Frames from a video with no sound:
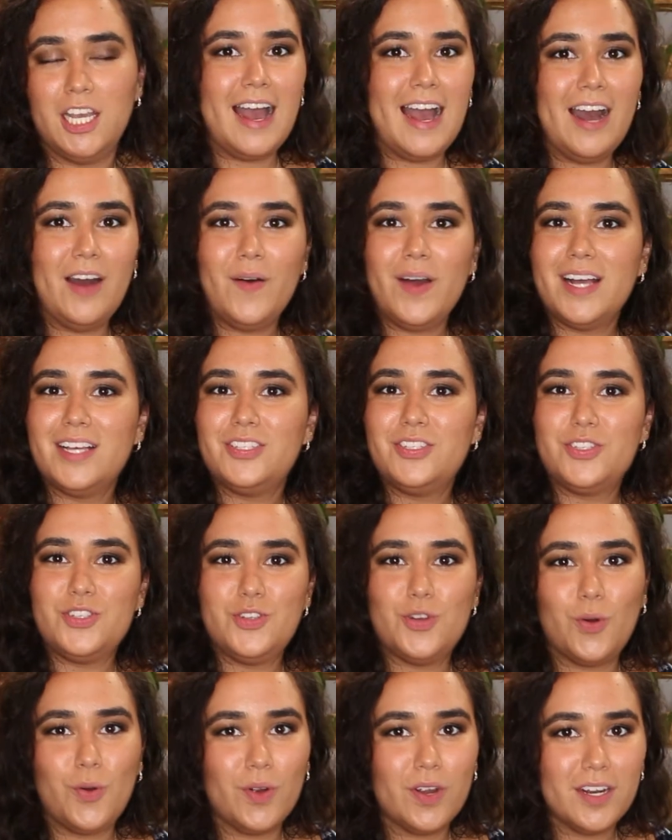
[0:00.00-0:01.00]
How has
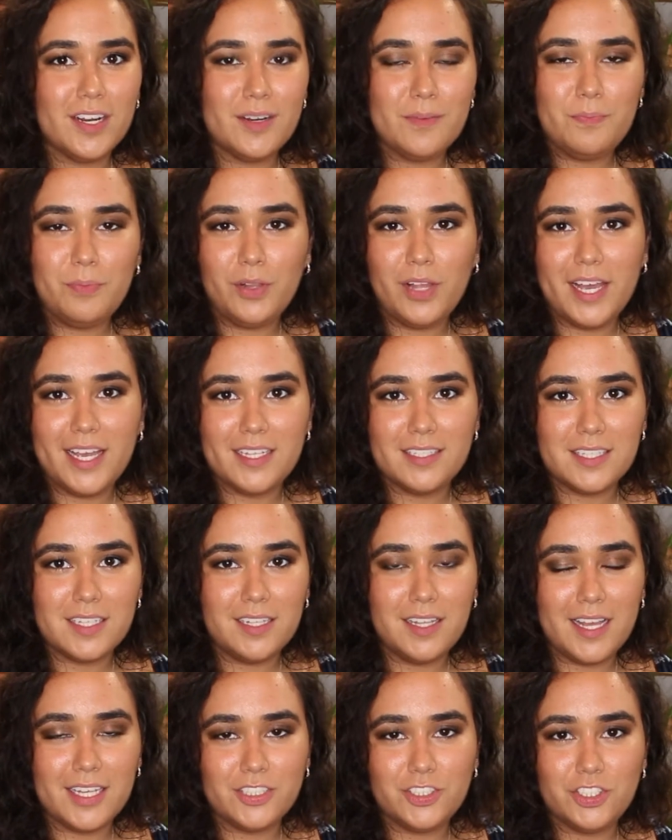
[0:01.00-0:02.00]
your plant
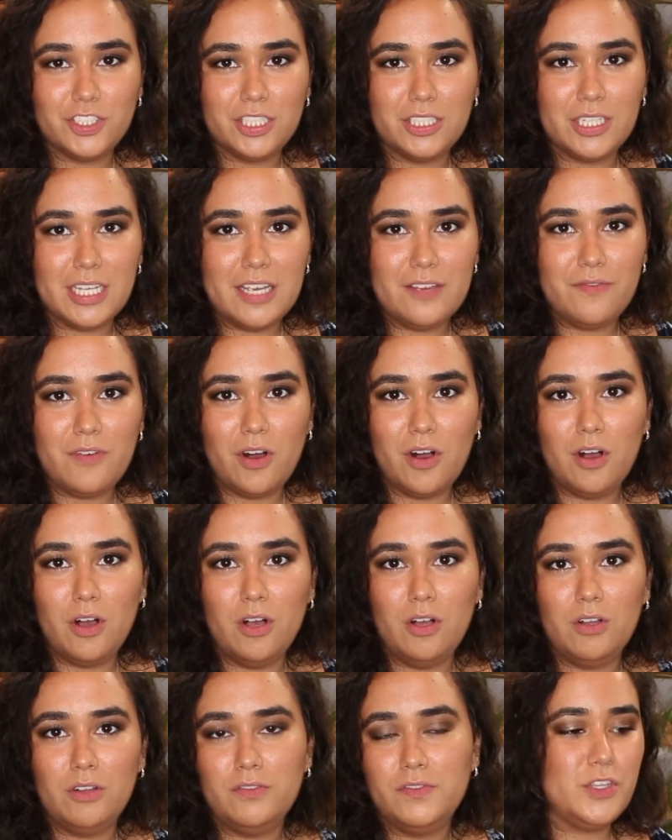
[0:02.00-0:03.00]
collection
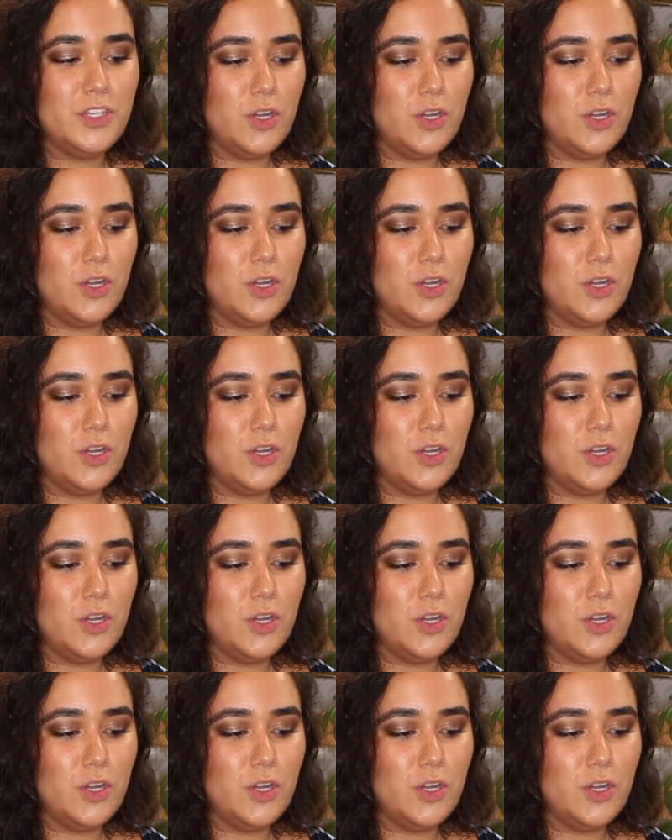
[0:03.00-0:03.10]
evolved?